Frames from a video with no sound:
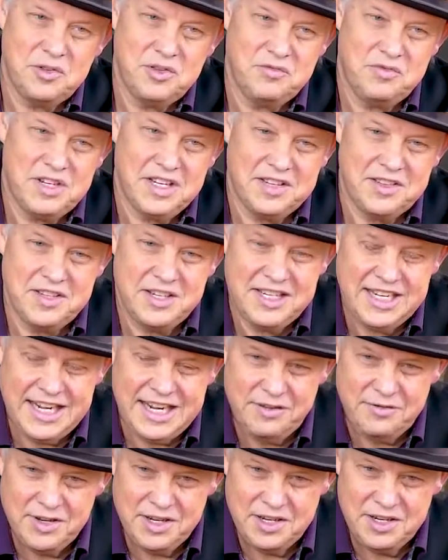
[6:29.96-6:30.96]
you've done the
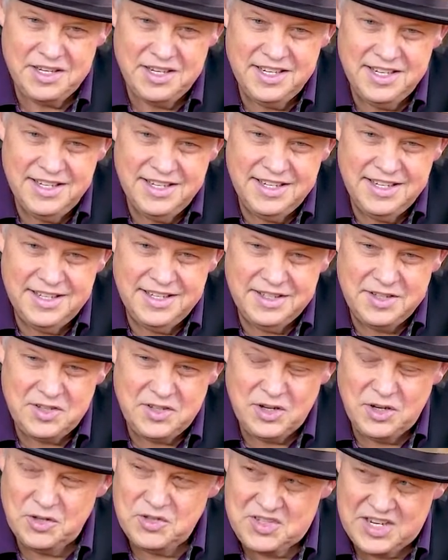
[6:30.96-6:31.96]
diving.
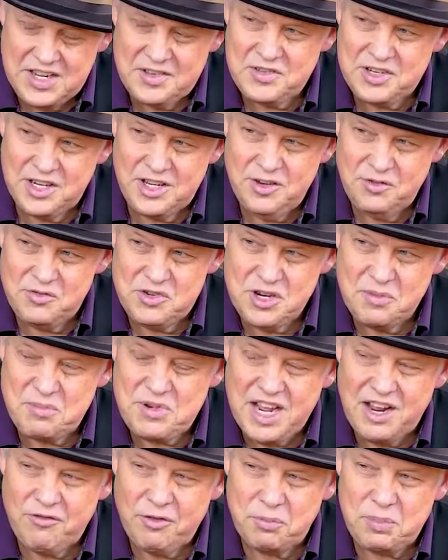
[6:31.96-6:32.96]
So it sounds like you've
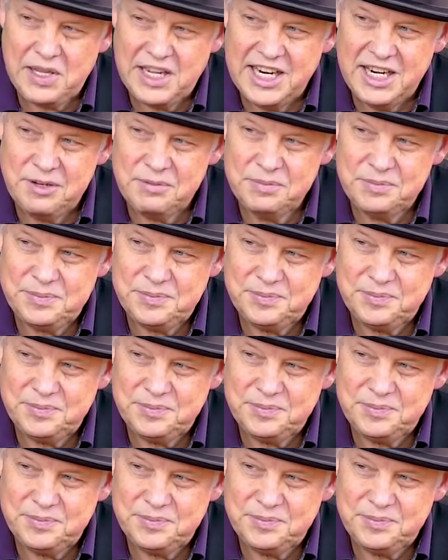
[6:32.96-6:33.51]
jumped out of a plane.